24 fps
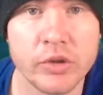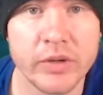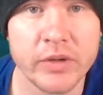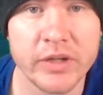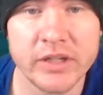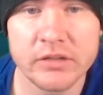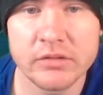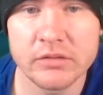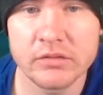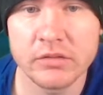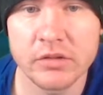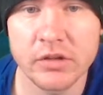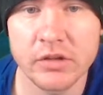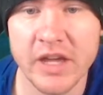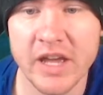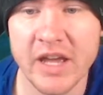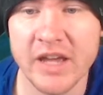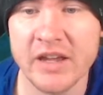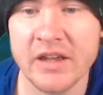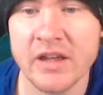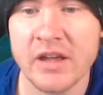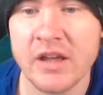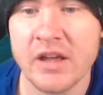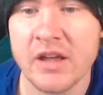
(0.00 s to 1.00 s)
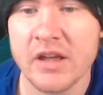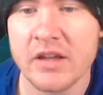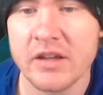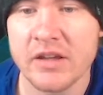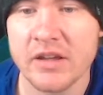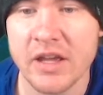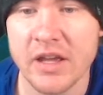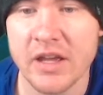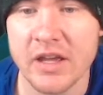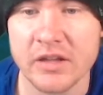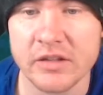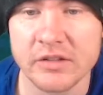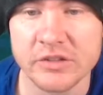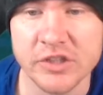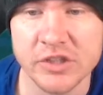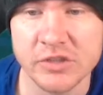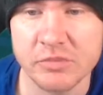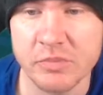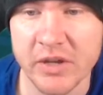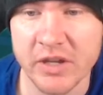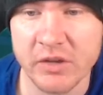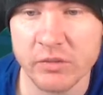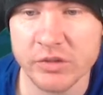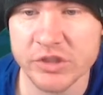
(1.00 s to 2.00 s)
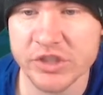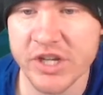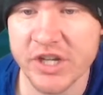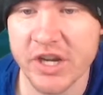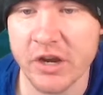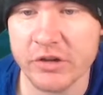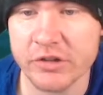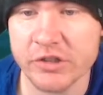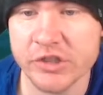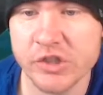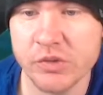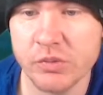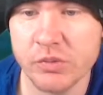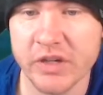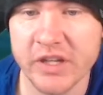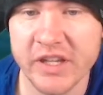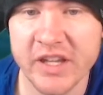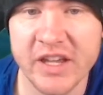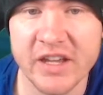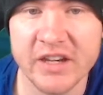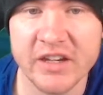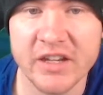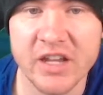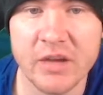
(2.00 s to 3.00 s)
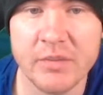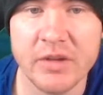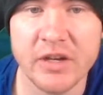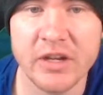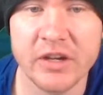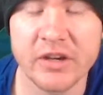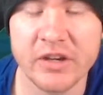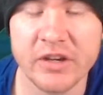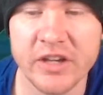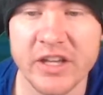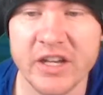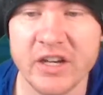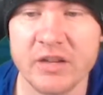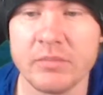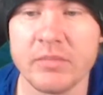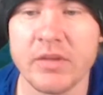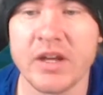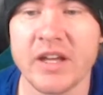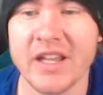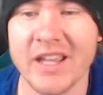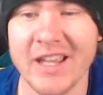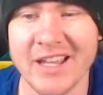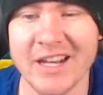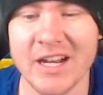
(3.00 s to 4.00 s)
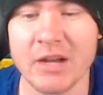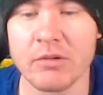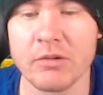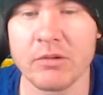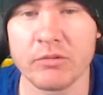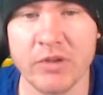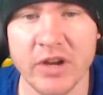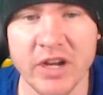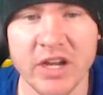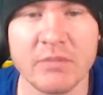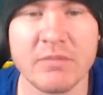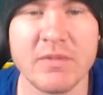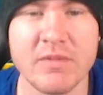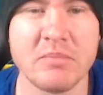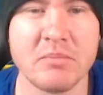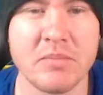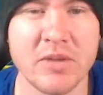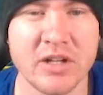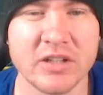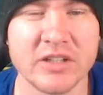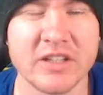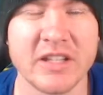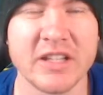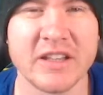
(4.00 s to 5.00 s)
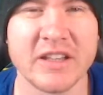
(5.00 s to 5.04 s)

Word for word: it, okay? And just pick which characters you wanna get, come in here and get them. Again, I would recommend building